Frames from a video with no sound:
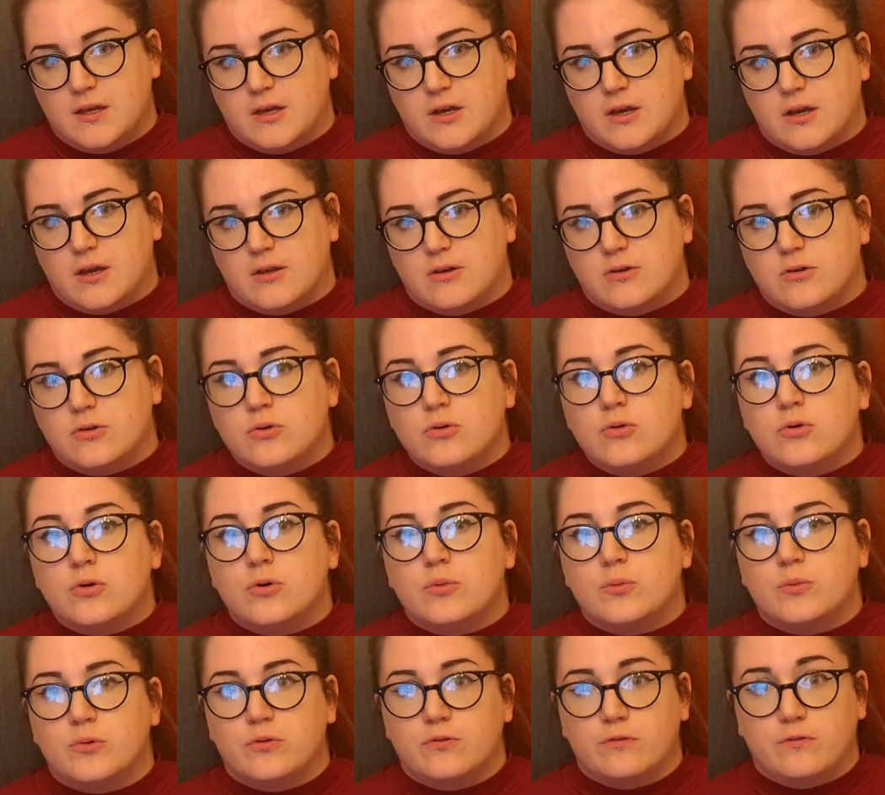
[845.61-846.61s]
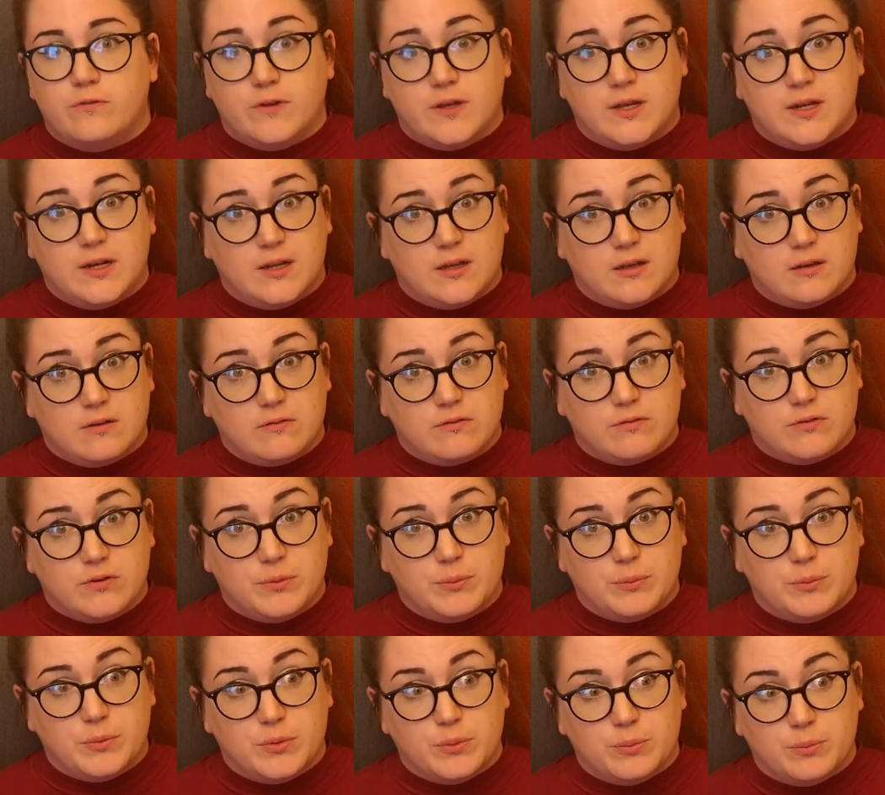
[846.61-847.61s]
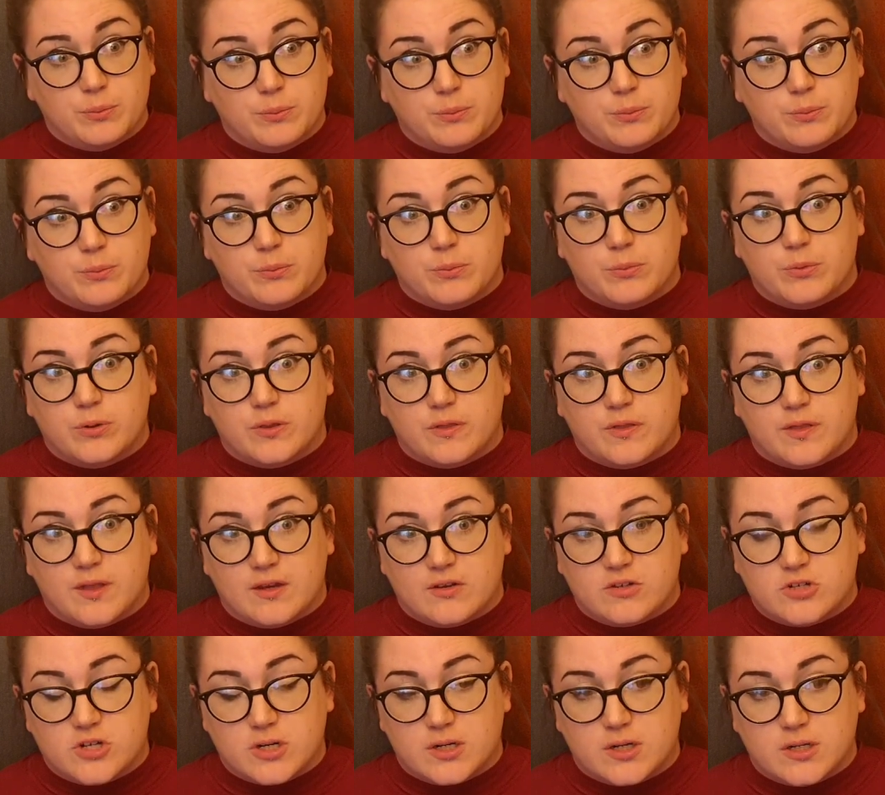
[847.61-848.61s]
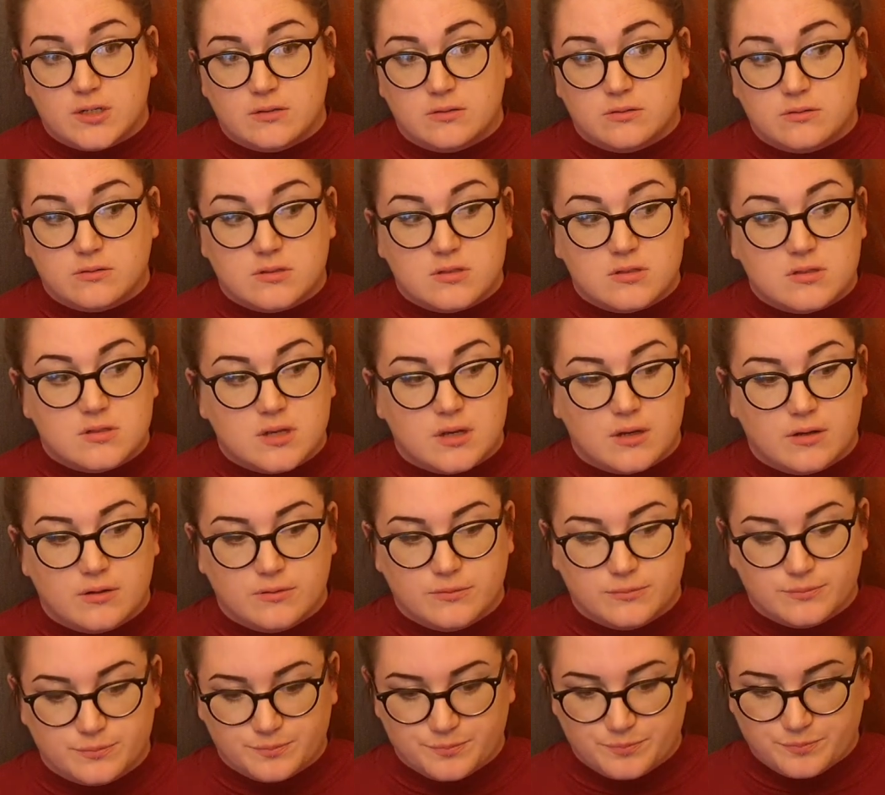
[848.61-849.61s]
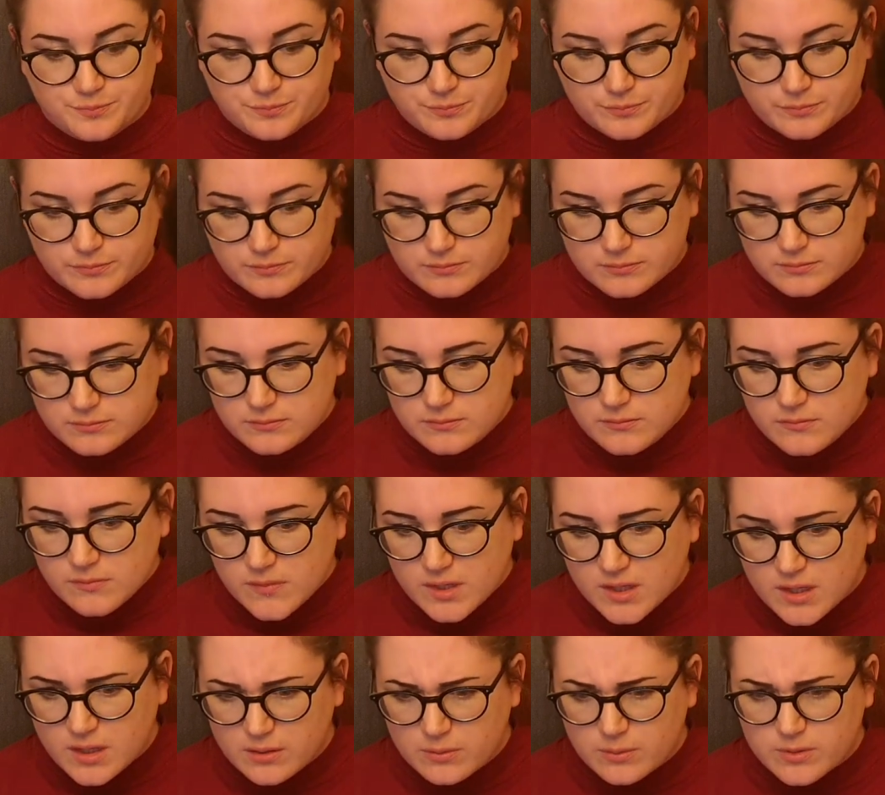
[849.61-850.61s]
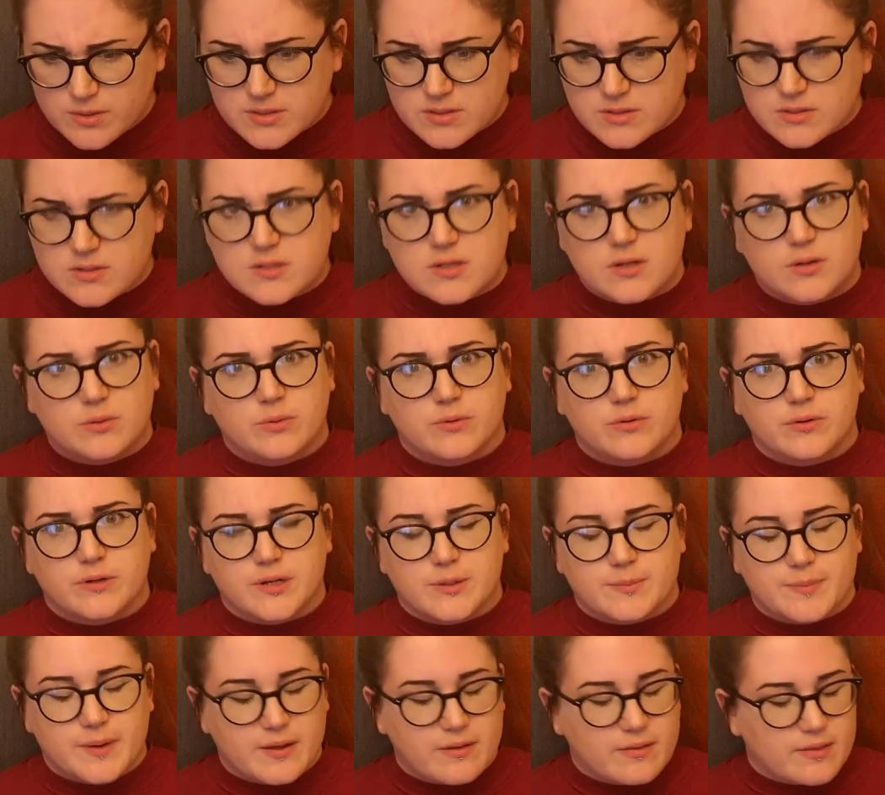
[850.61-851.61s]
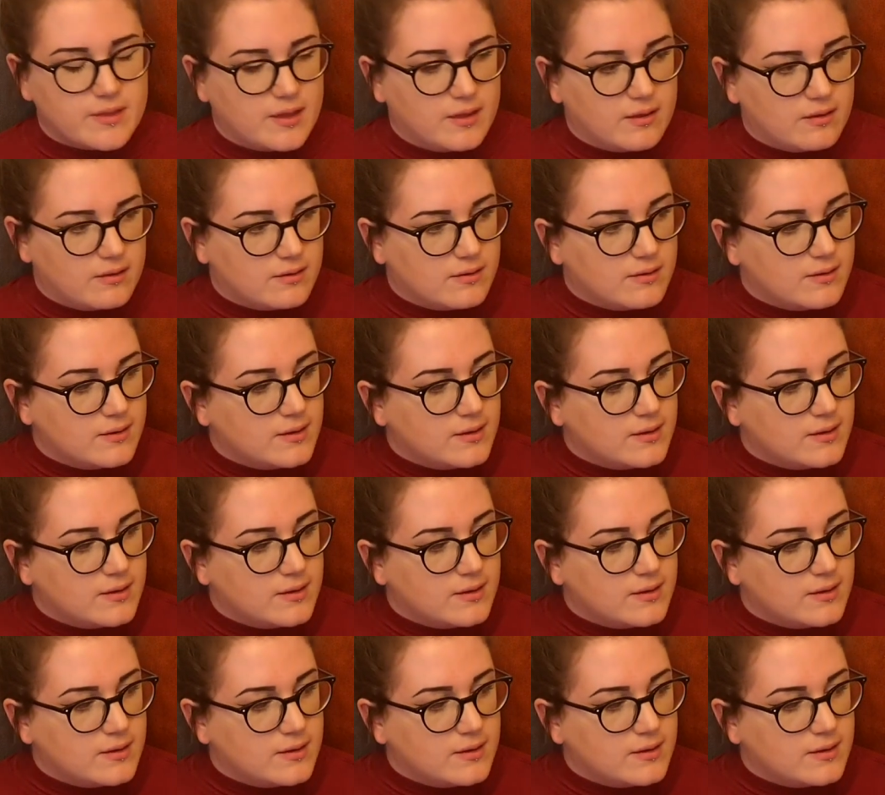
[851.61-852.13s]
a normal feeling for a mum with their child, so I wasn't so worried about that.